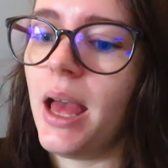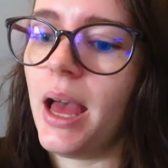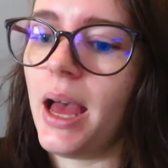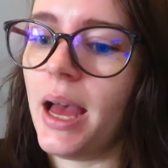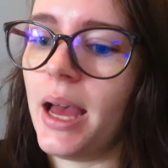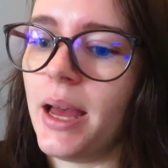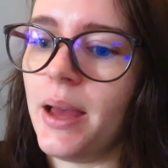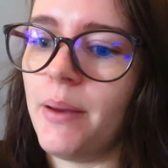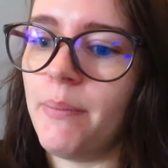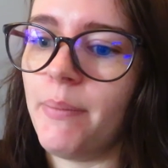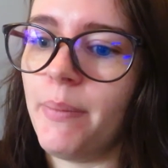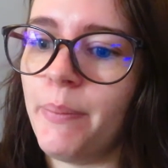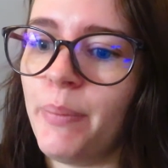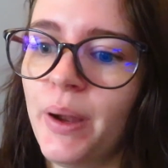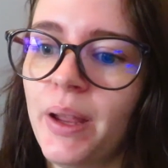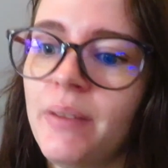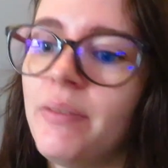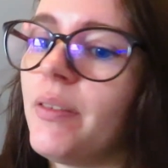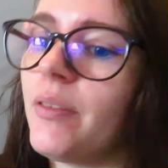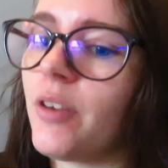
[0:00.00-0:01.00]

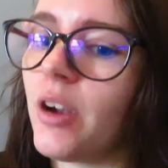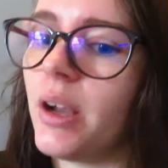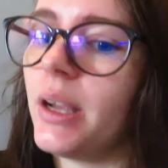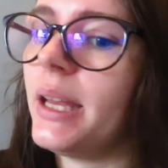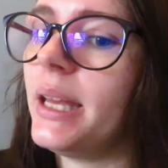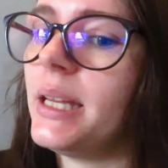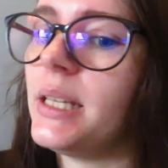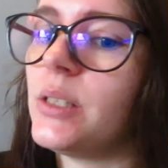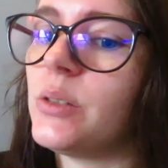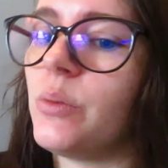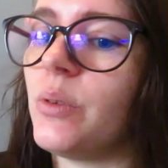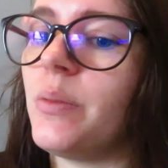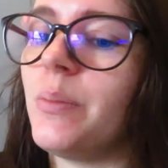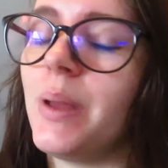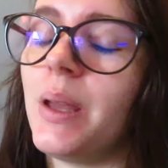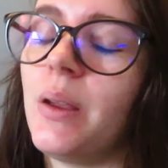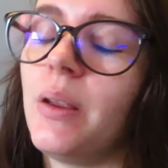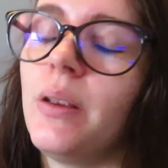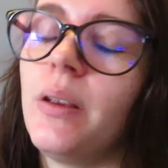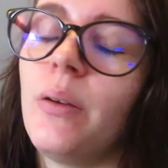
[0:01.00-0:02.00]
But if I've got kids with
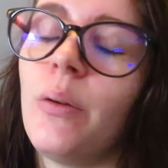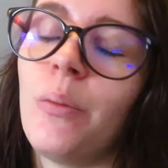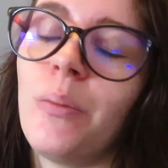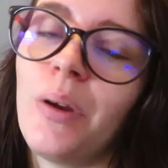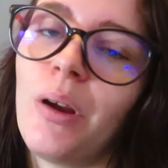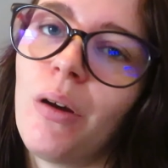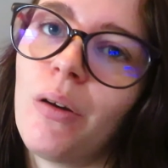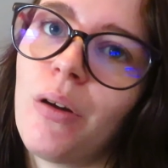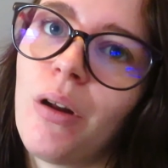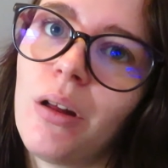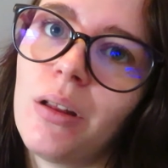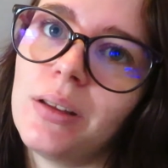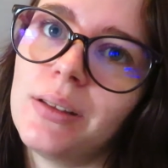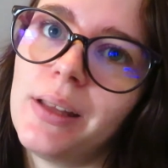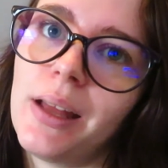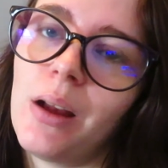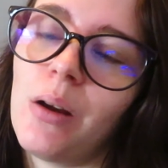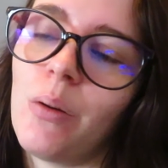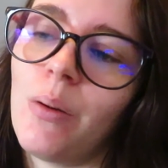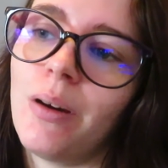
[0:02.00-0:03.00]
me when we go on
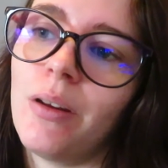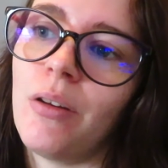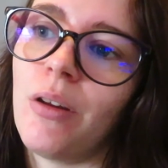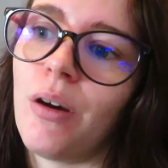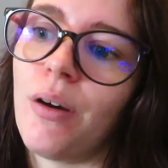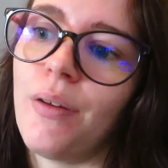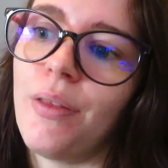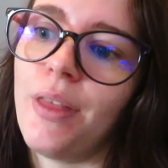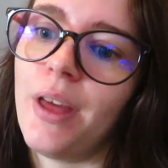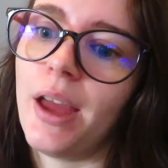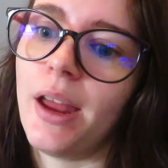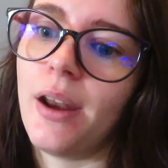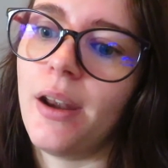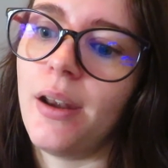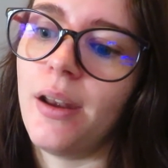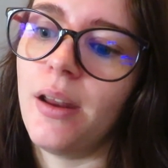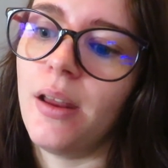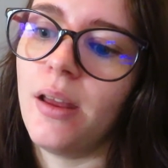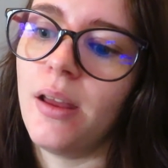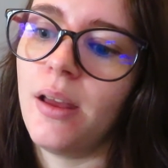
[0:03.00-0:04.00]
holiday or whatnot,
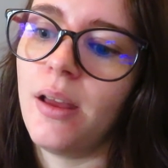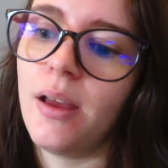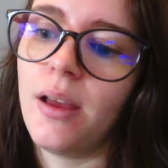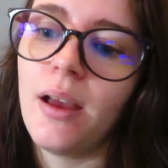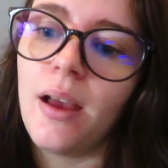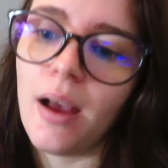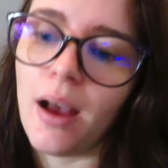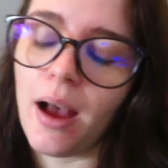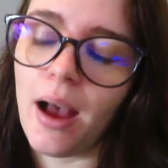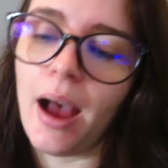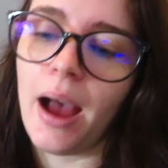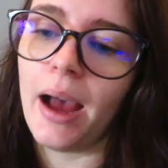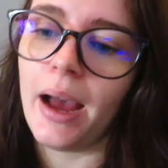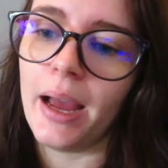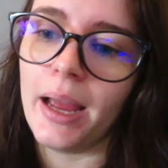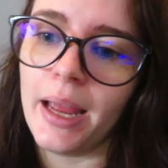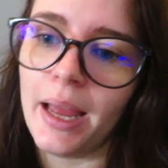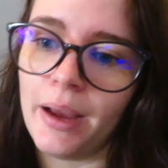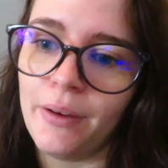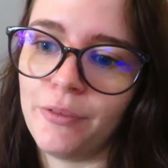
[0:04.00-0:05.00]
then
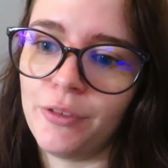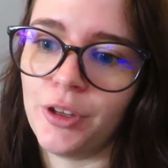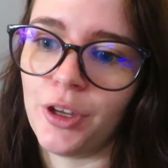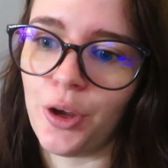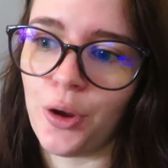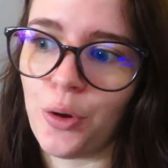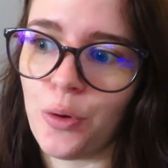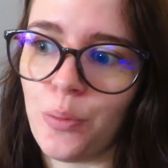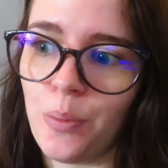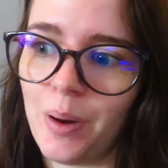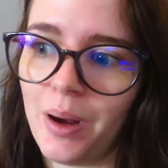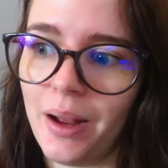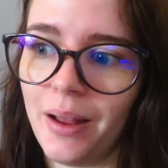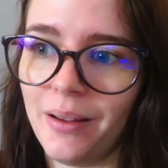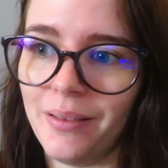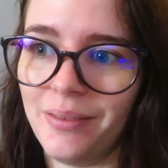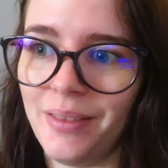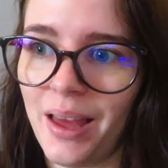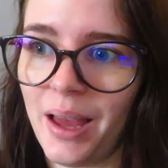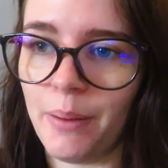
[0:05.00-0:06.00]
I have to go
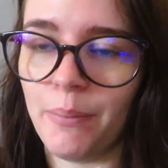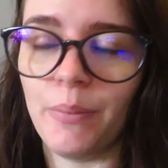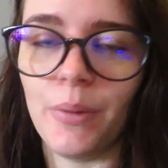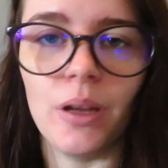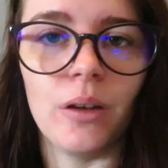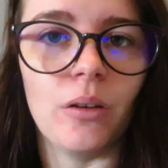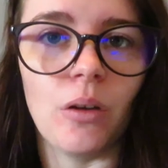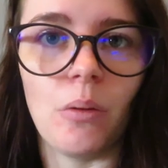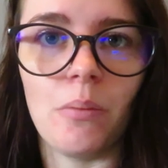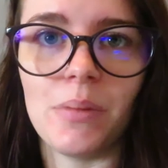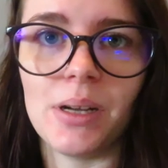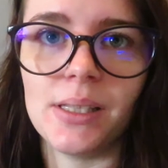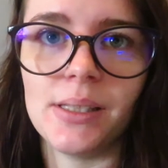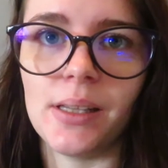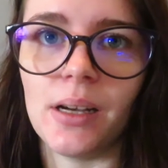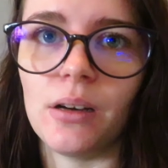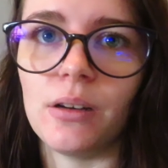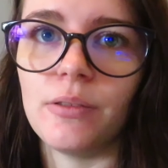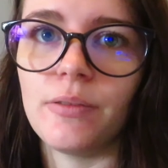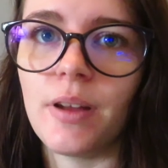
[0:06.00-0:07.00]
by them and not
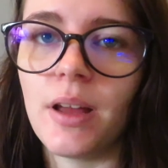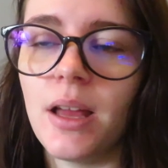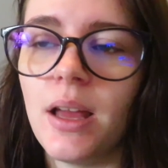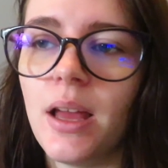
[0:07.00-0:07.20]
myself,